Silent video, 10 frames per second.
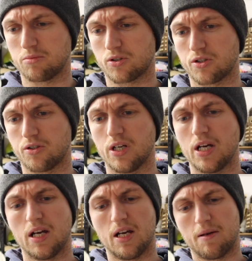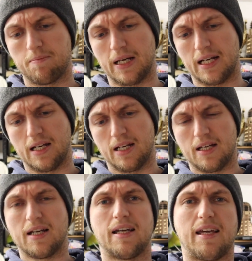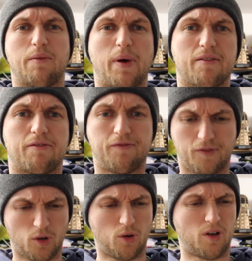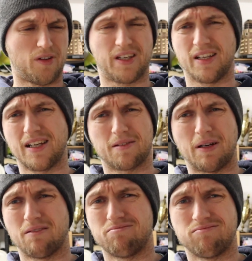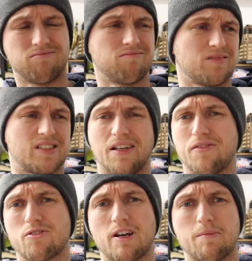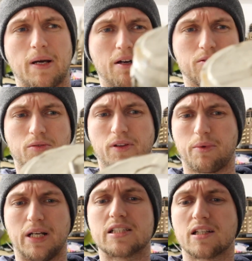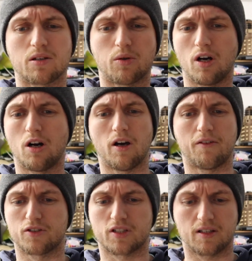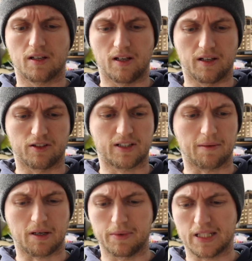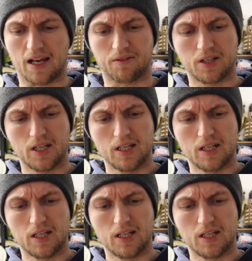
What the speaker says: I'm not sure. But it went for, I think in the end, about £7 or £8. I think we listed it quite high and just kept coming down.